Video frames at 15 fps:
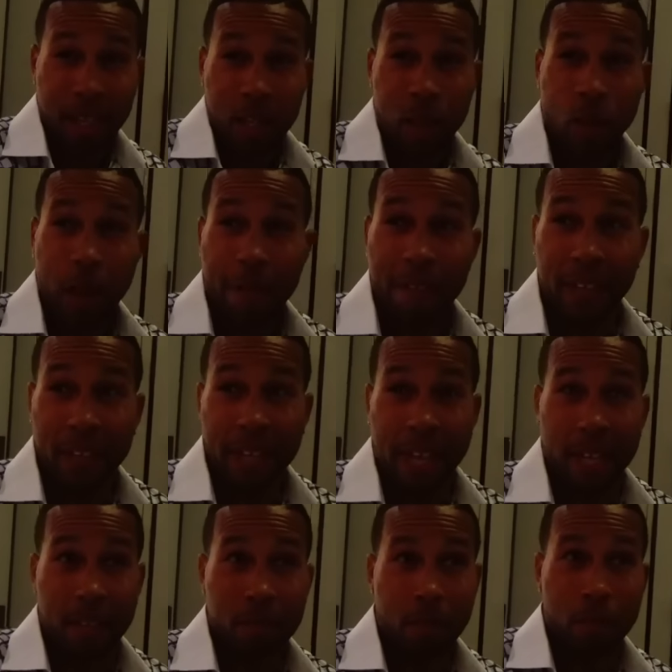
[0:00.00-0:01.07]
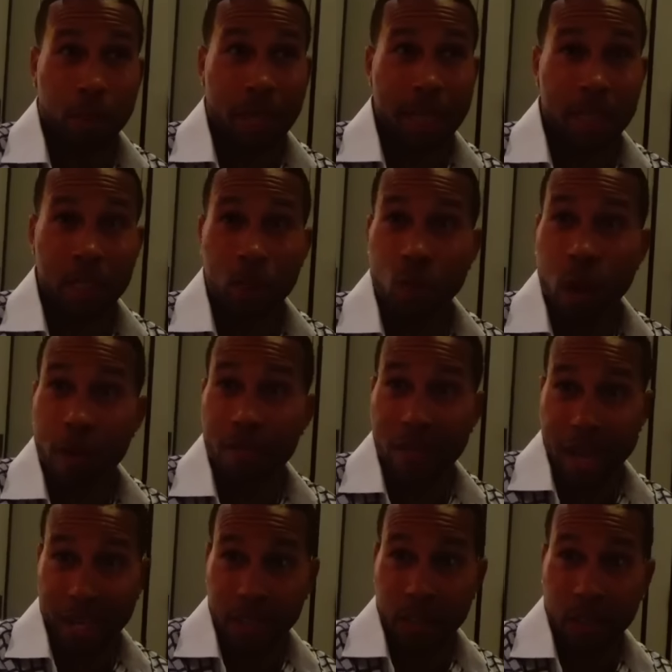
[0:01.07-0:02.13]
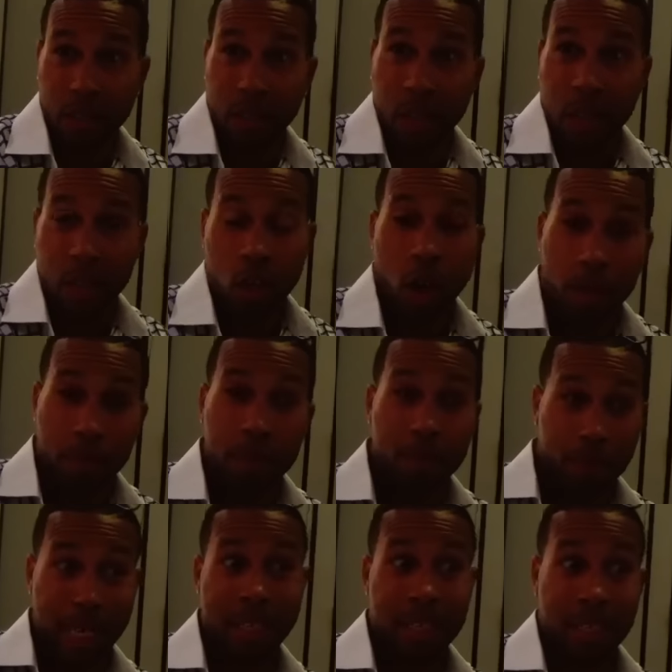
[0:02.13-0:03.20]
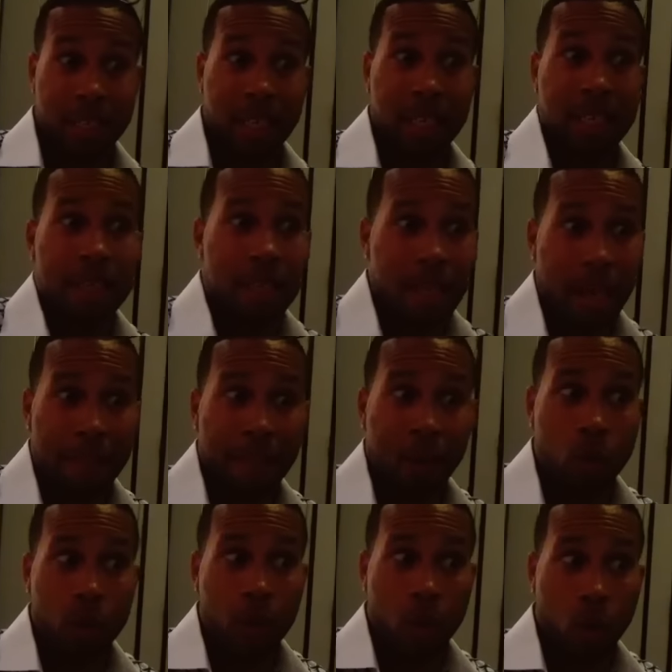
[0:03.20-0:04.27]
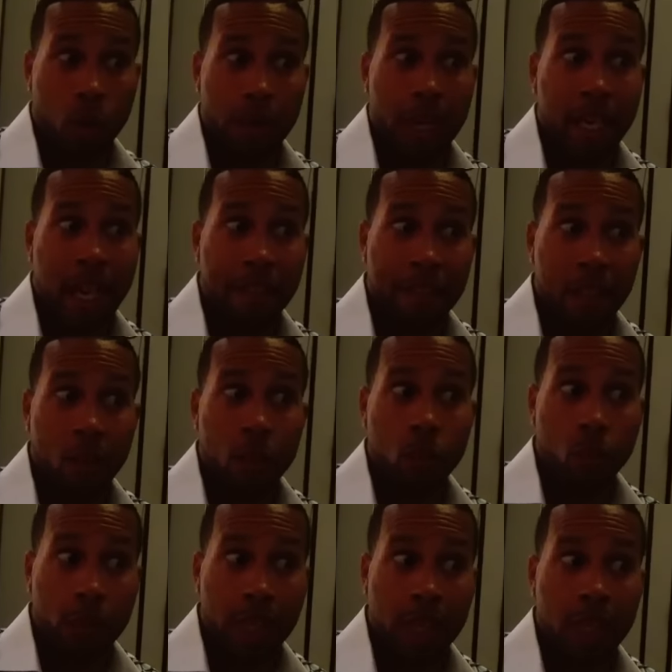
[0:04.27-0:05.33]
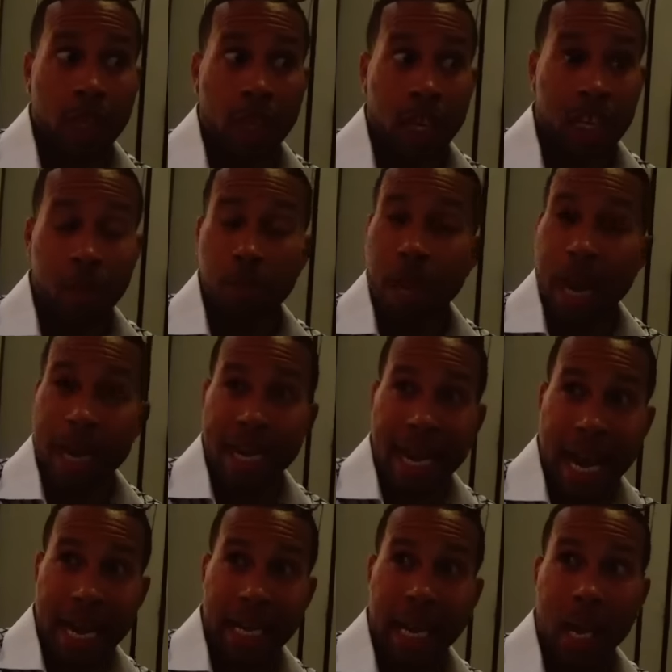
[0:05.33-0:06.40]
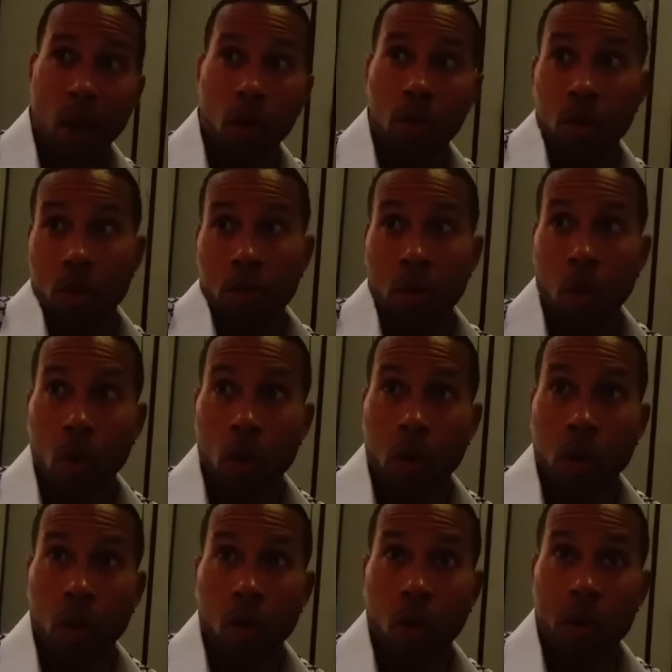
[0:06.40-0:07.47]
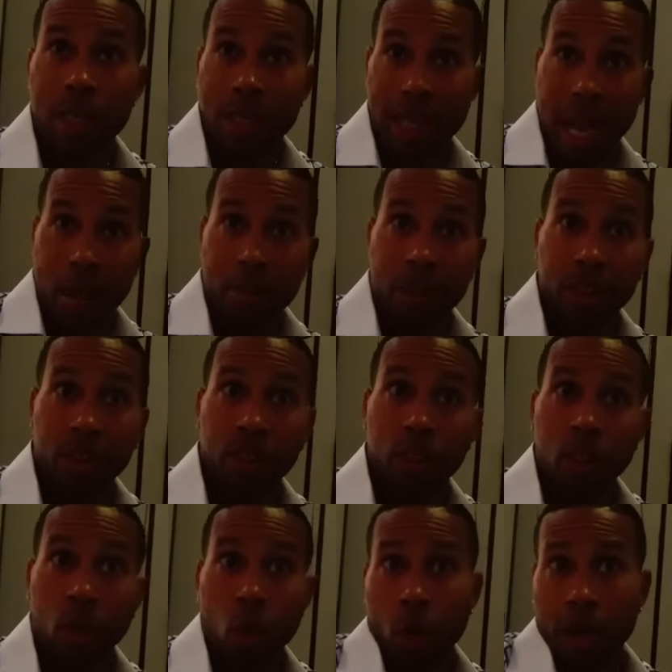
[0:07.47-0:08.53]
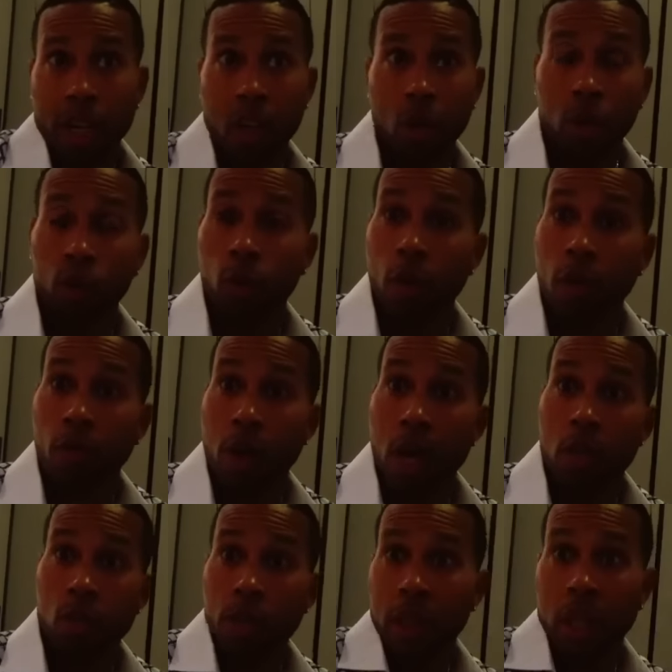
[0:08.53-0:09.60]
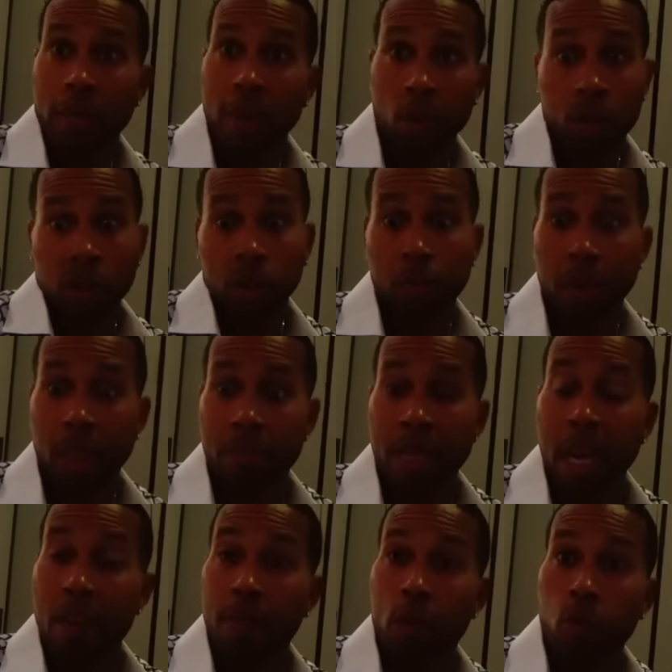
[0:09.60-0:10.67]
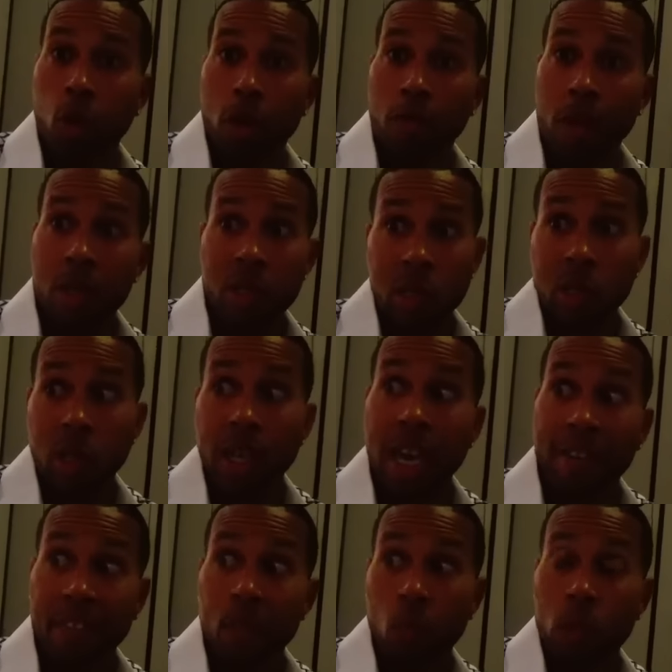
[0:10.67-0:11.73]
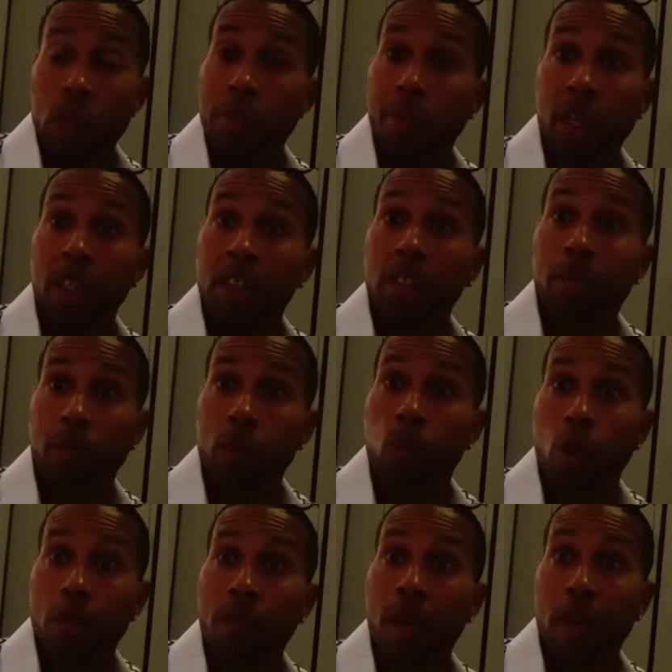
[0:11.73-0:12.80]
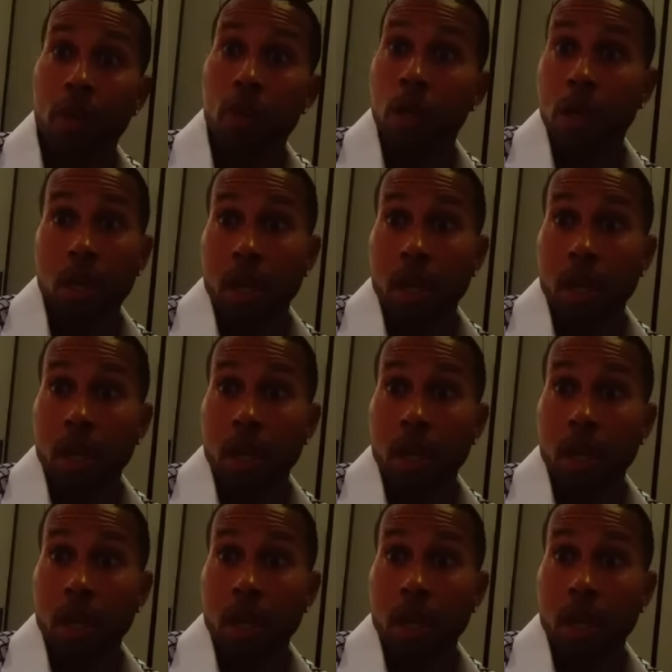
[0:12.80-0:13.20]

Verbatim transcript: So I think that plays into our factor. You know, I'm, plays into us, and I think we go in. I think we win it either by a knockout or or a stoppage, or it can go to twelve rounds. We love that. We just beat him down for twelve rounds because Sergey, I think, wants to punish him for twelve rounds.